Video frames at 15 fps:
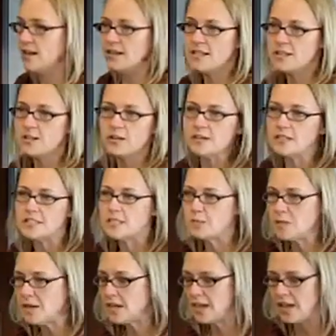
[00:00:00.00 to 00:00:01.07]
He started
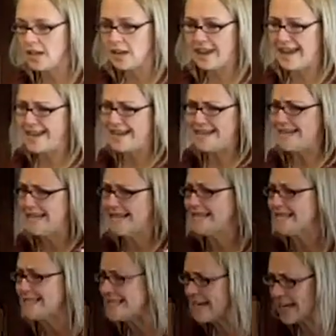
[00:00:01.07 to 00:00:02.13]
speaking and
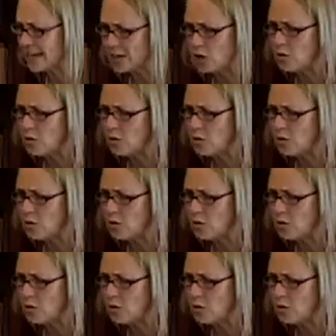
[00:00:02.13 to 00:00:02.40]
enunciating.